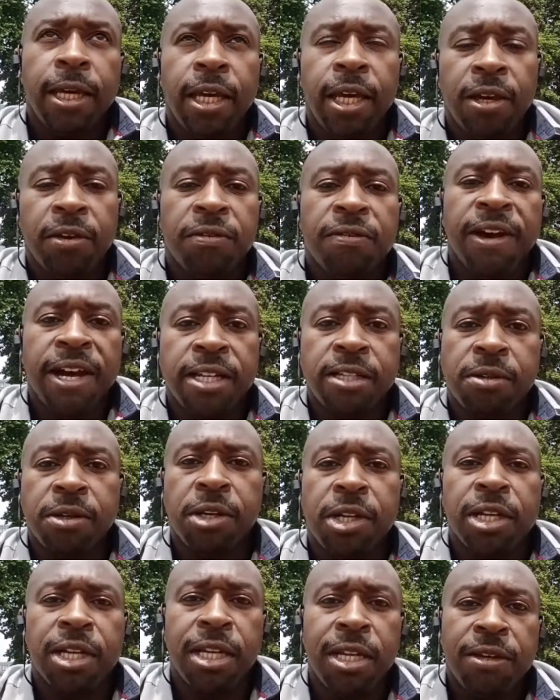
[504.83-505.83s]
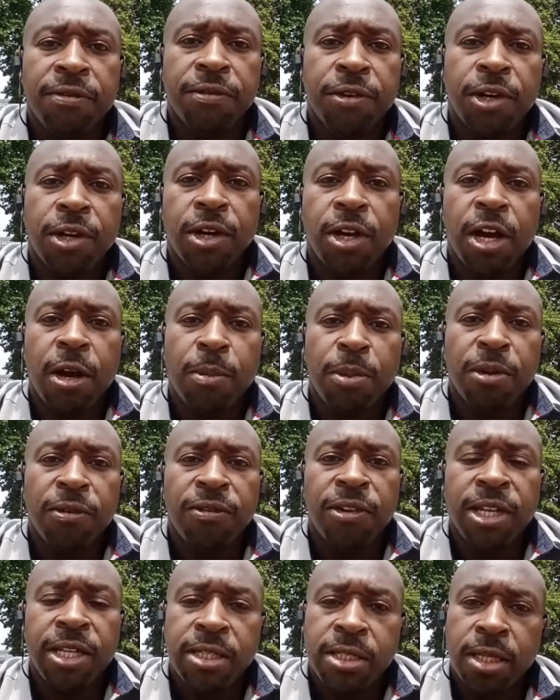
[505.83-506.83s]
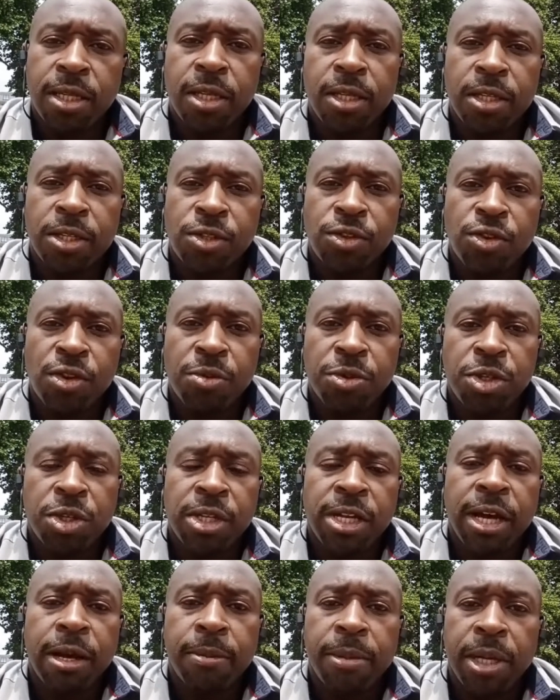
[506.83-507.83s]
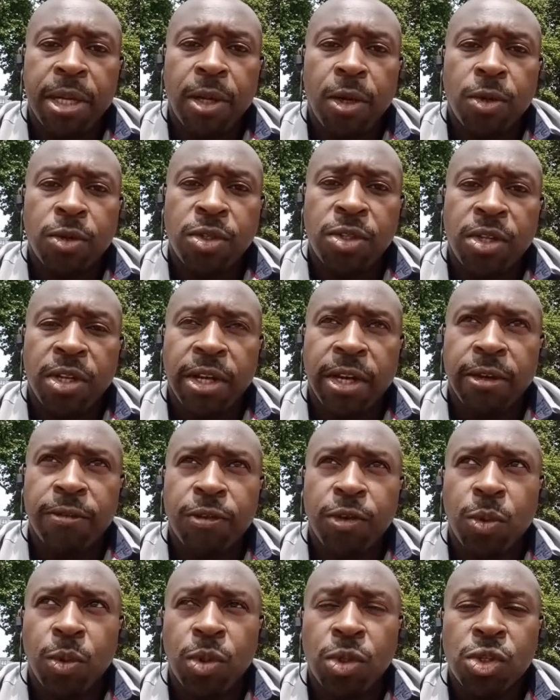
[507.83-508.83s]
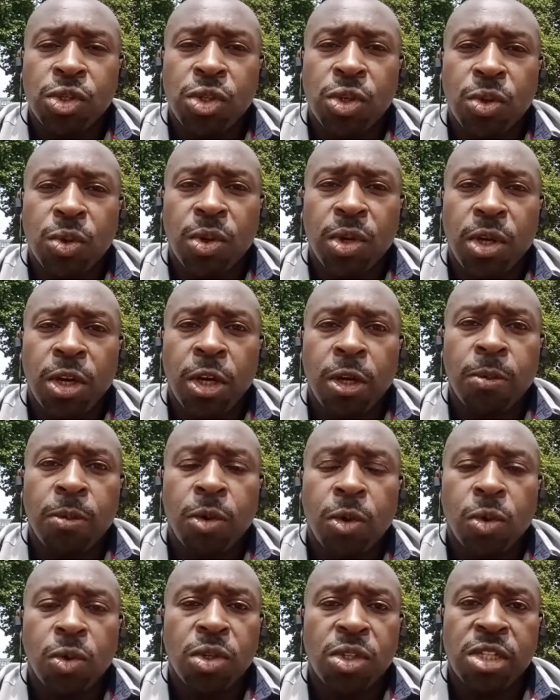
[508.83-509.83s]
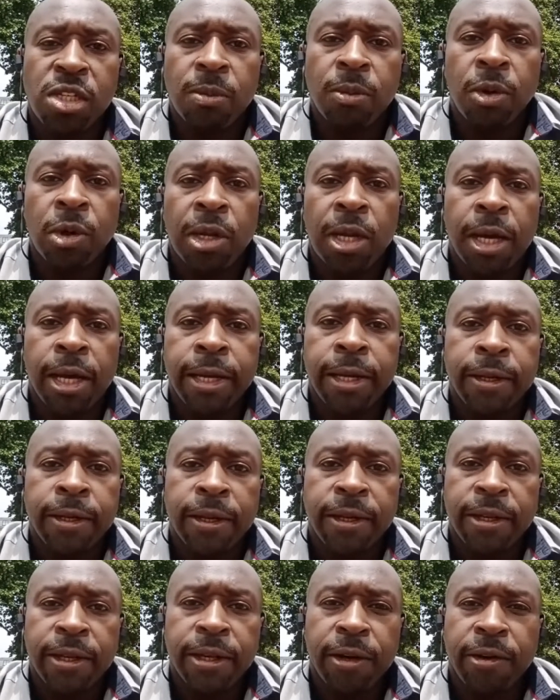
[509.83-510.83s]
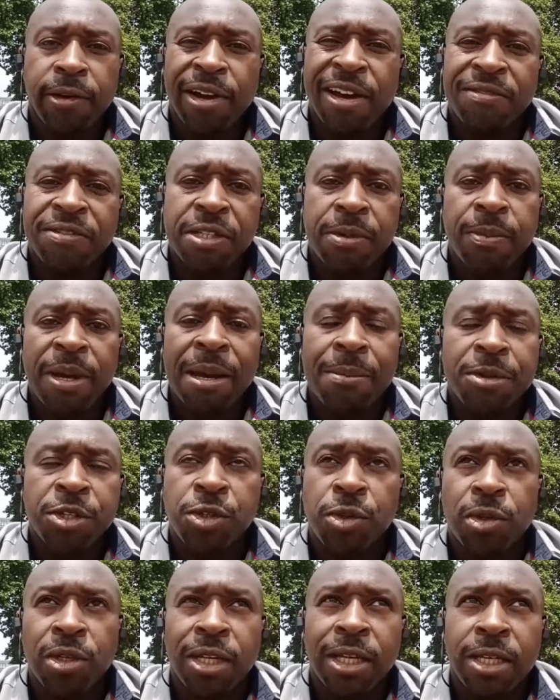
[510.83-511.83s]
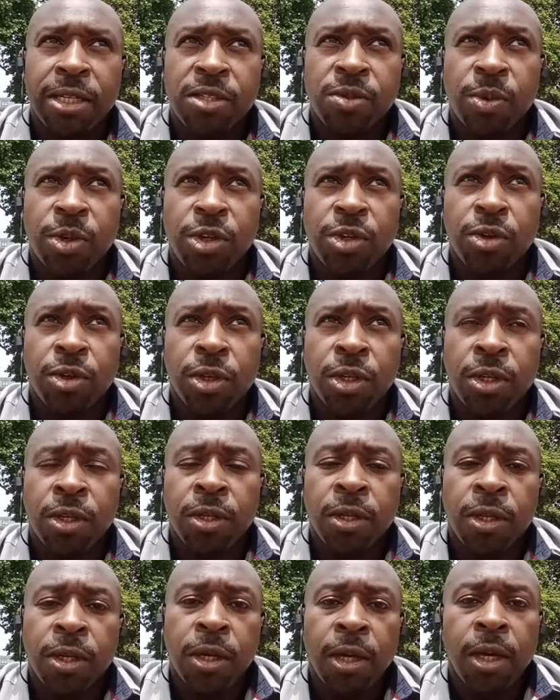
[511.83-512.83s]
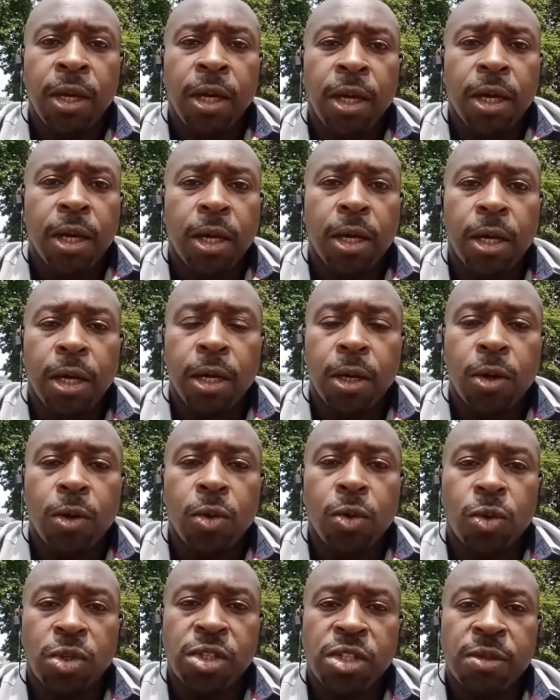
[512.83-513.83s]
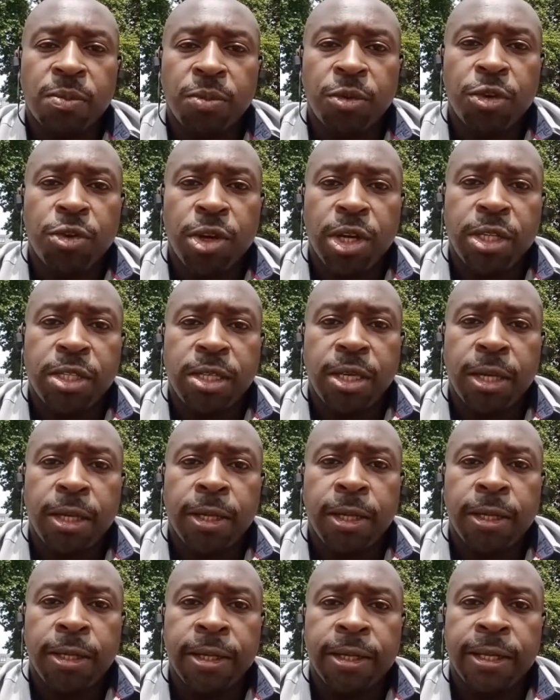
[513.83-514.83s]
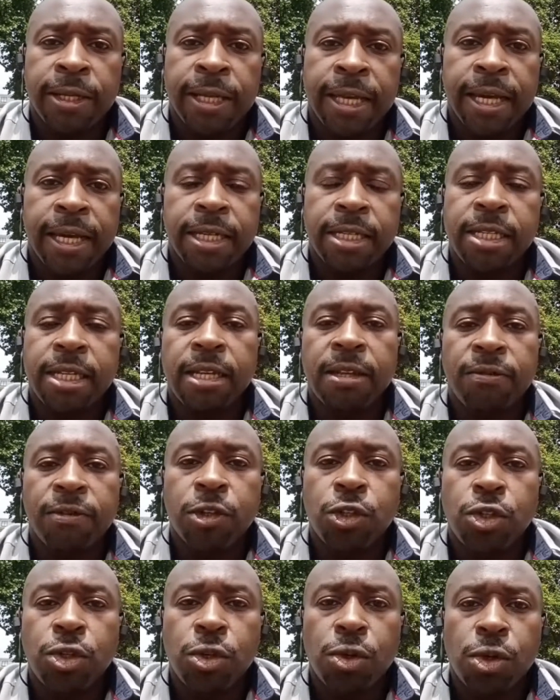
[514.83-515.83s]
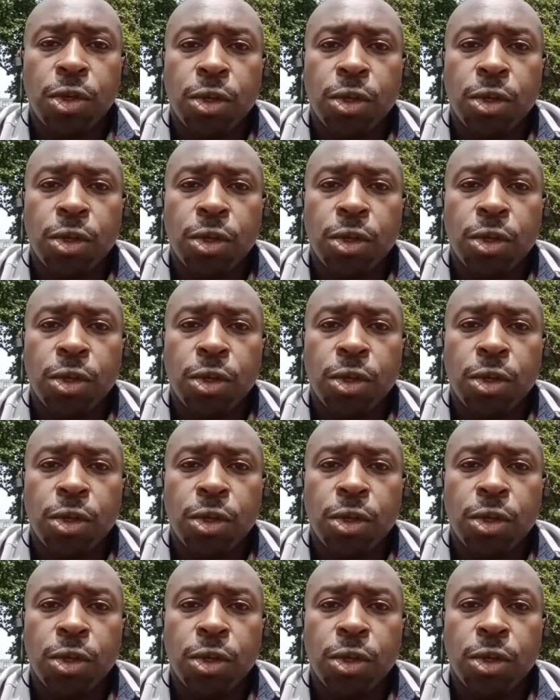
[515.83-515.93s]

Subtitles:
In fact, I'm going to leave a couple of links in the description down below, so that if you want to order some online, I'll have some Amazon links where you can order some creatine and get it delivered to you.